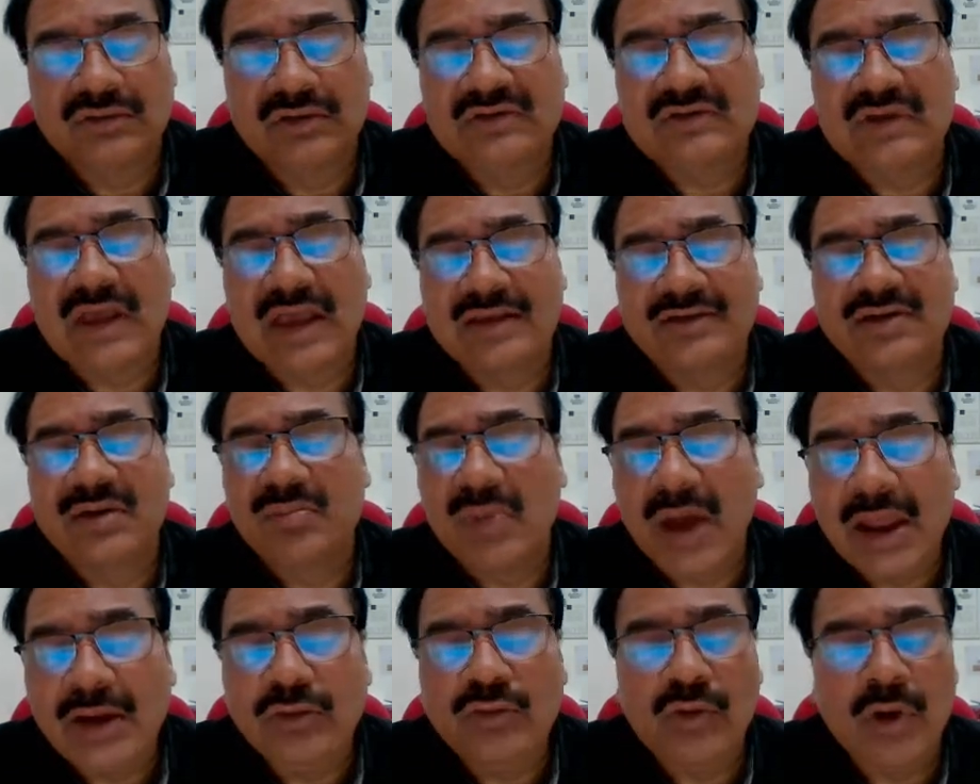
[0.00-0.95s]
this as a
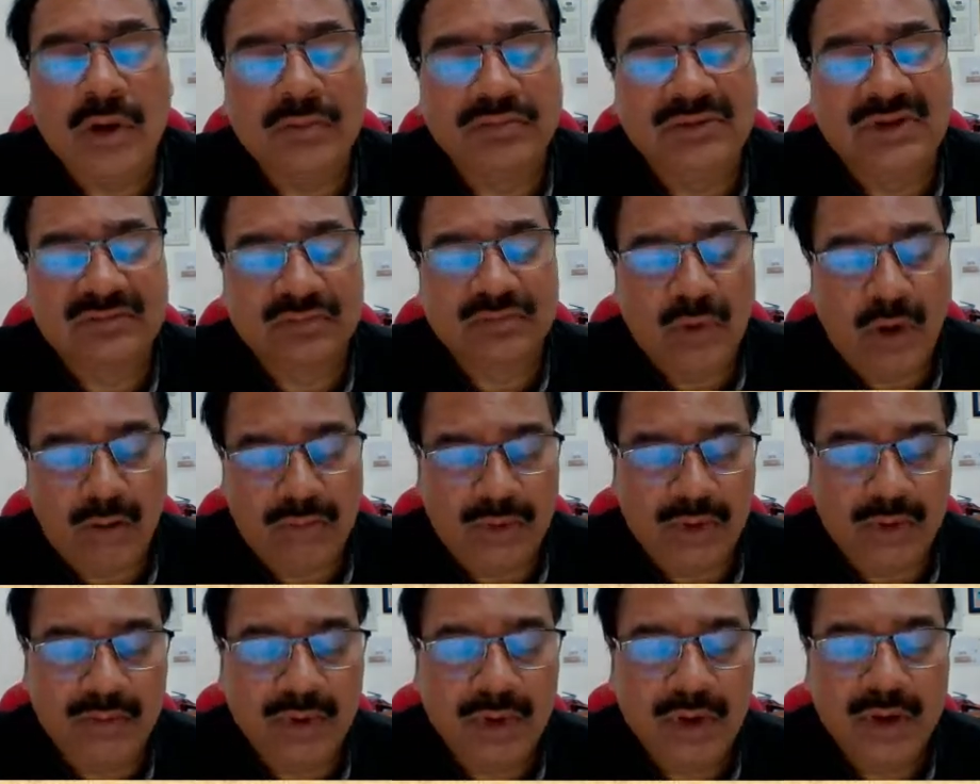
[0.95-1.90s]
value of this problem.
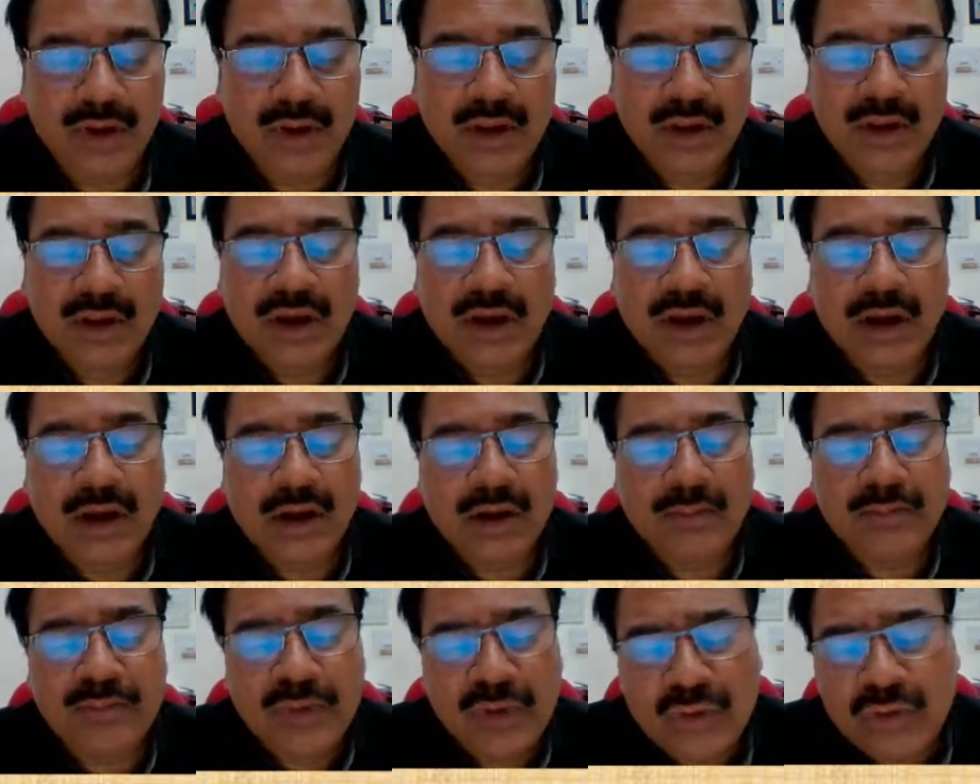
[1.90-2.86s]

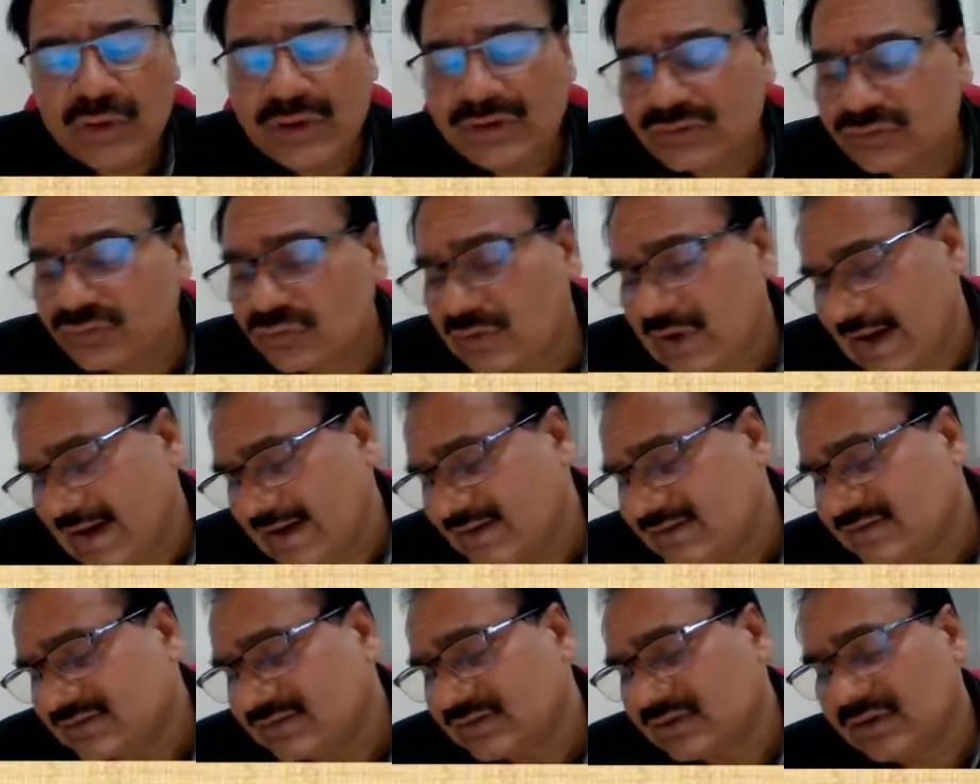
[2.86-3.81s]
Few
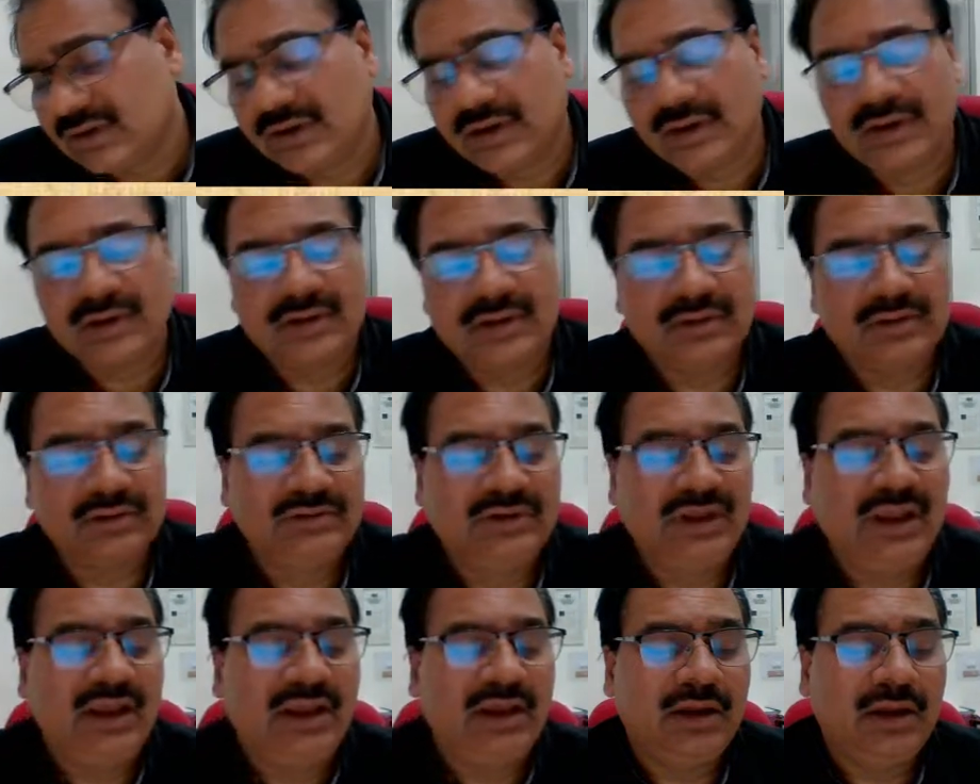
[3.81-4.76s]
students,
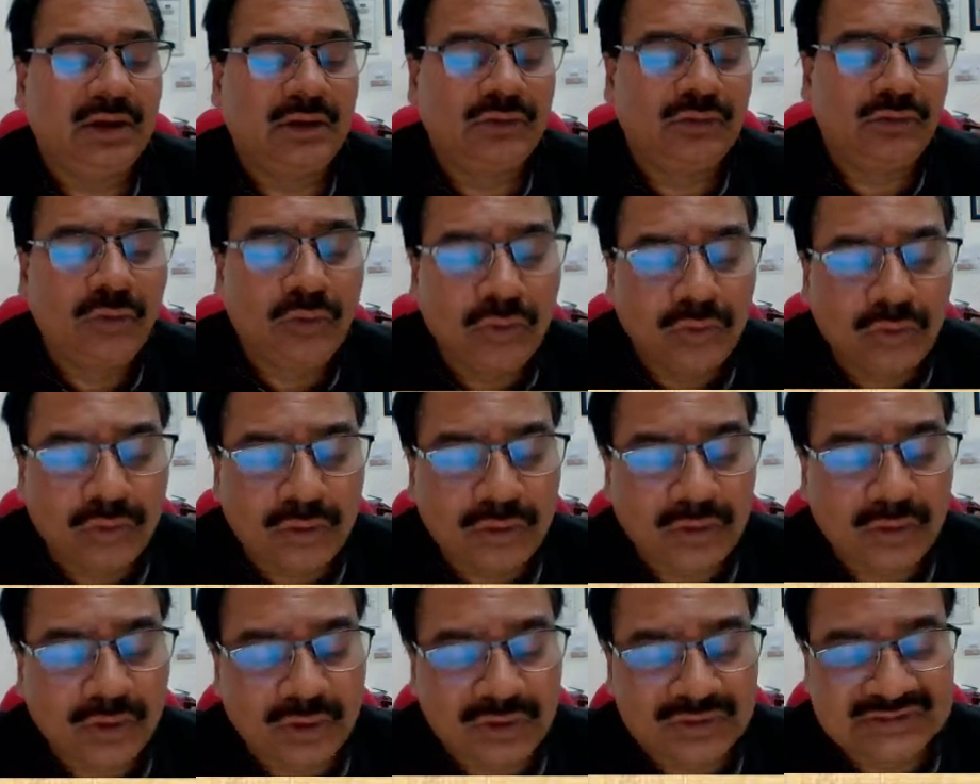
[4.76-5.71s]
they do
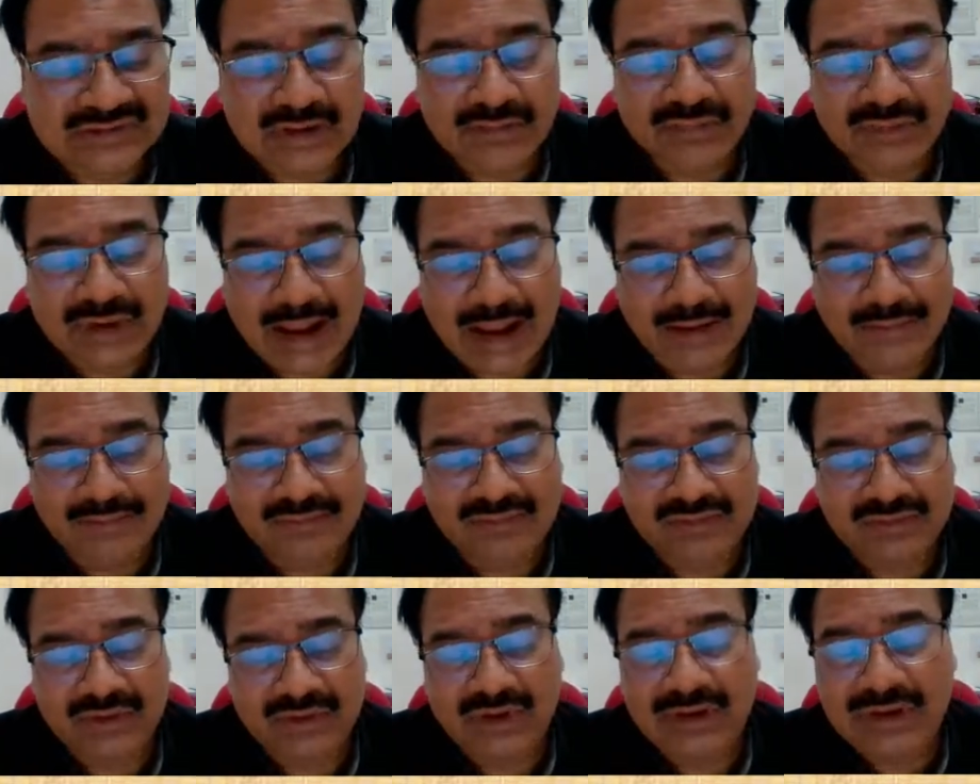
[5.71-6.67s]

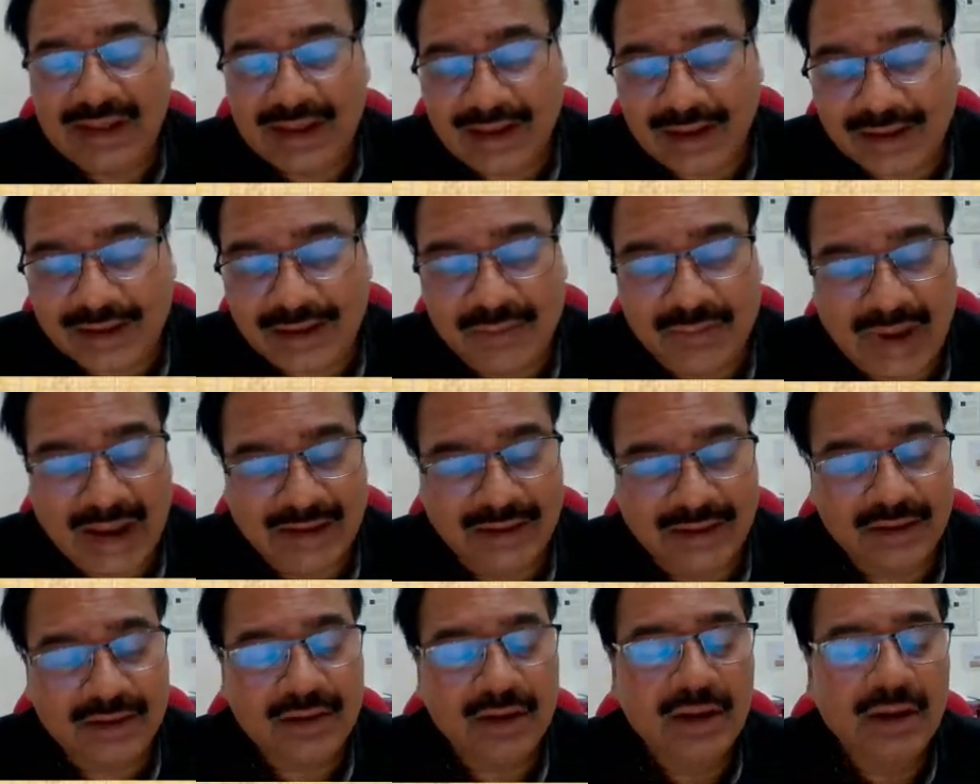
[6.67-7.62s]
sometimes in a hurry
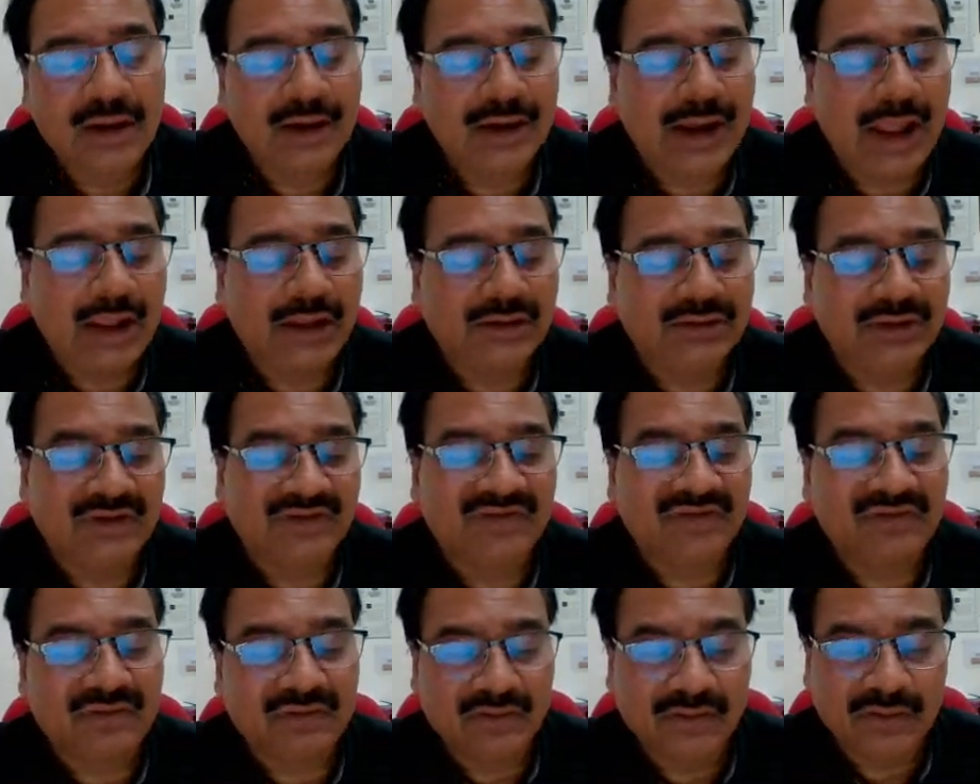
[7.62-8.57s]
manner like
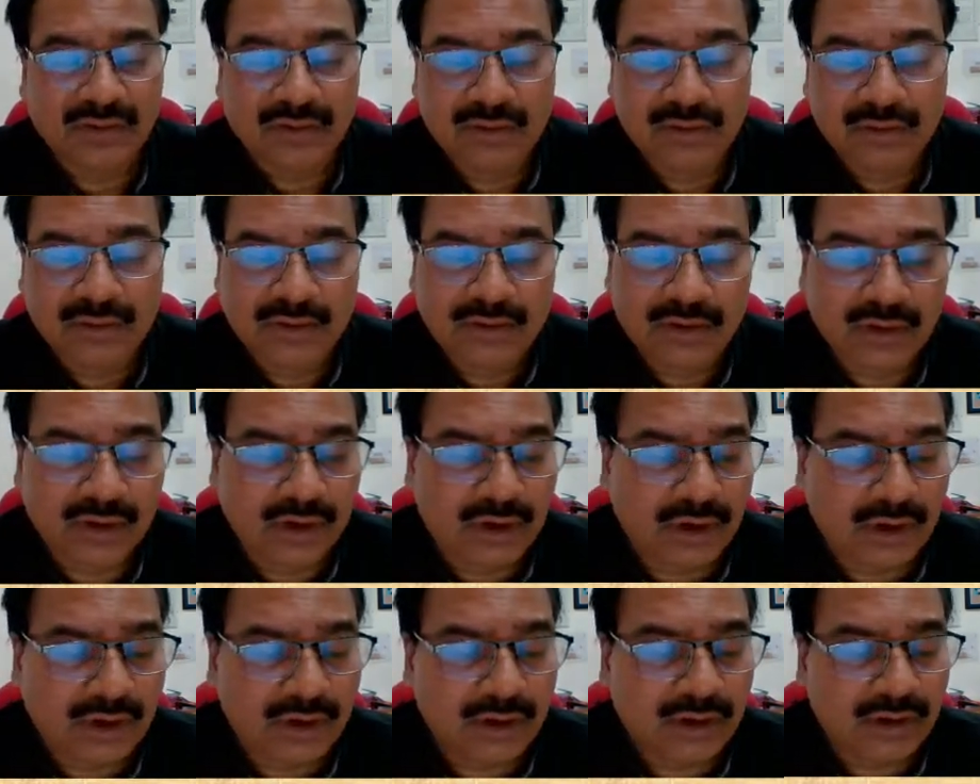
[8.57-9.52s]
this.
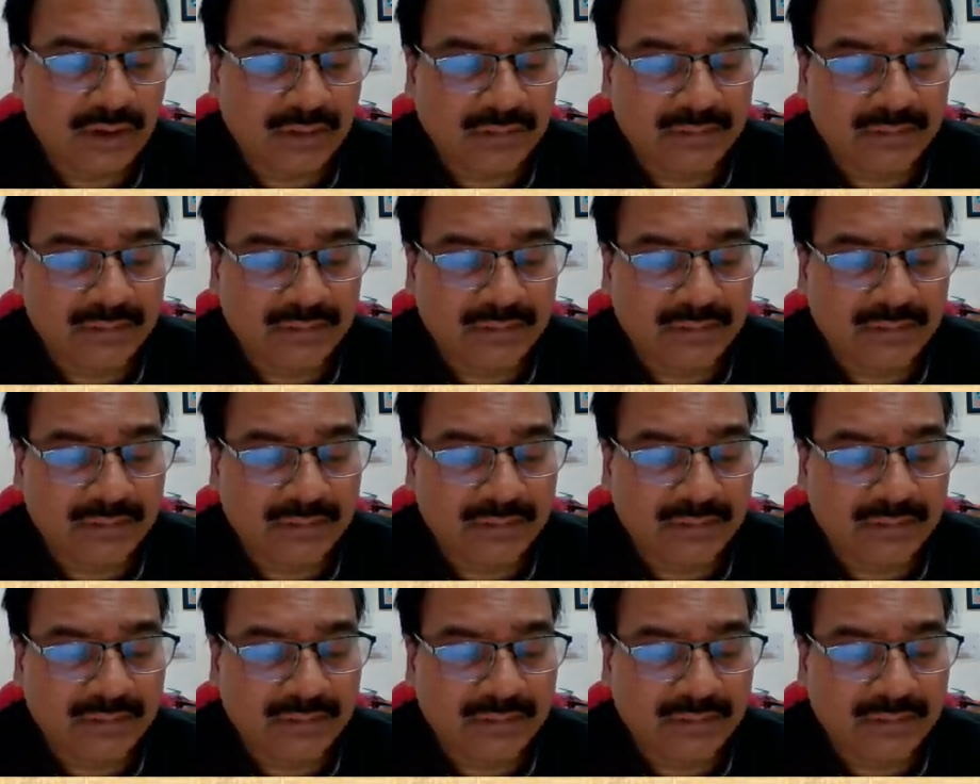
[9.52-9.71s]
uh,